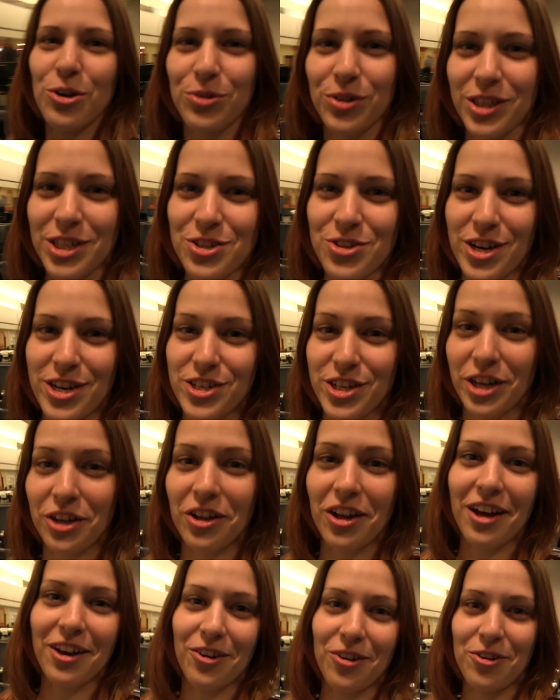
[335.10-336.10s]
a really strange
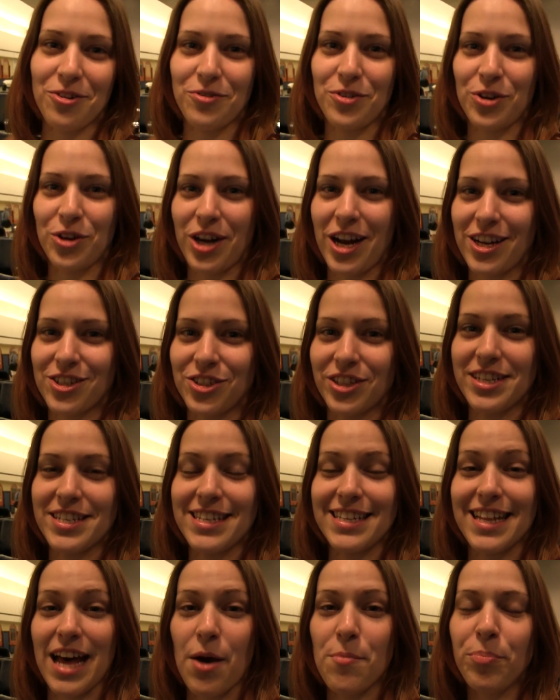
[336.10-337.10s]
angle. I don't know if you could actually
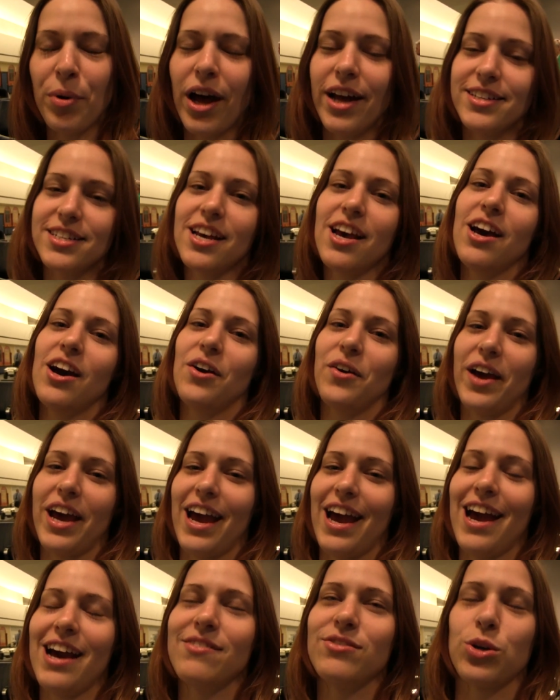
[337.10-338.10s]
see that. But, okay,
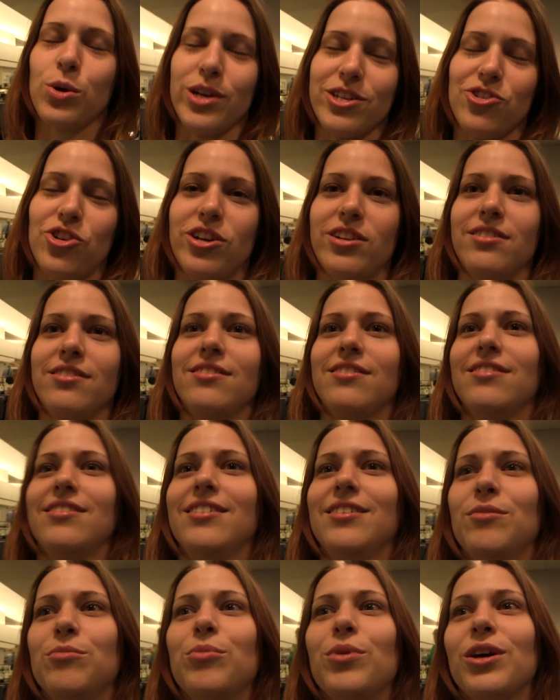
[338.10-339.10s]
I have a question
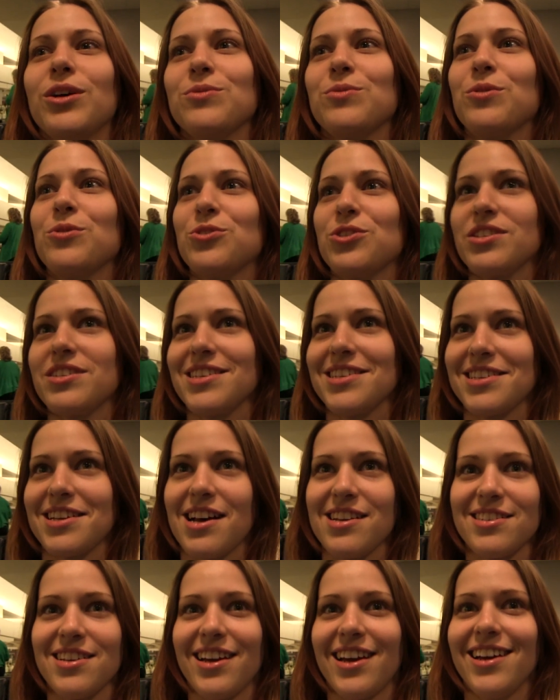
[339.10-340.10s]
because we were just
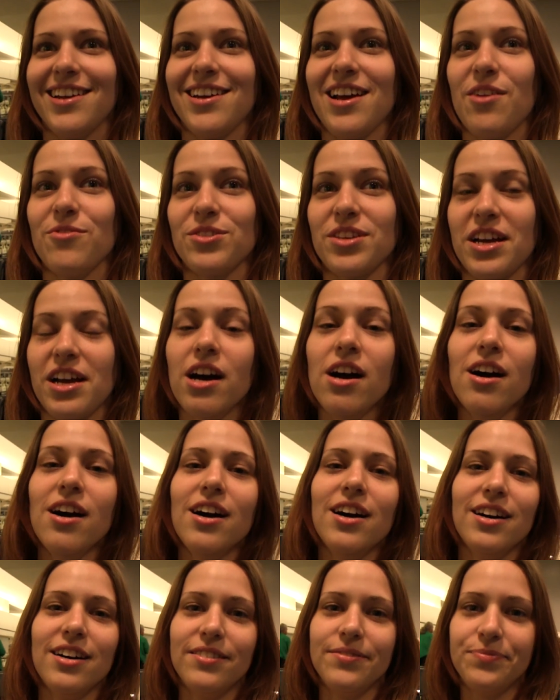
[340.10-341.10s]
discussing it. And I was like,
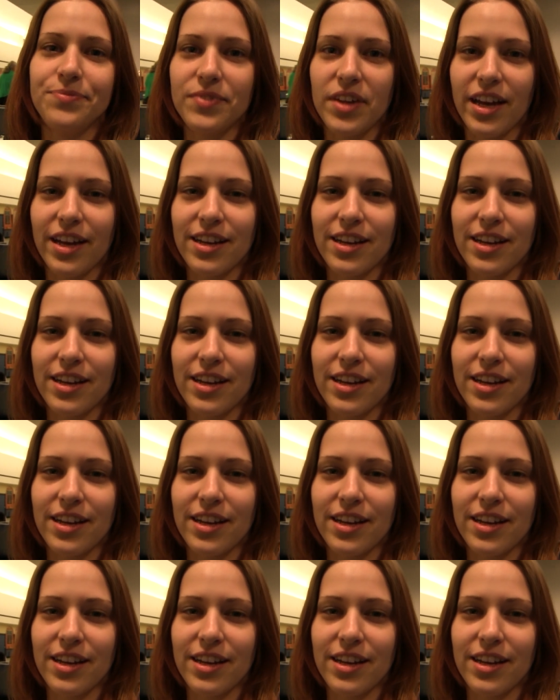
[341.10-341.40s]
oh,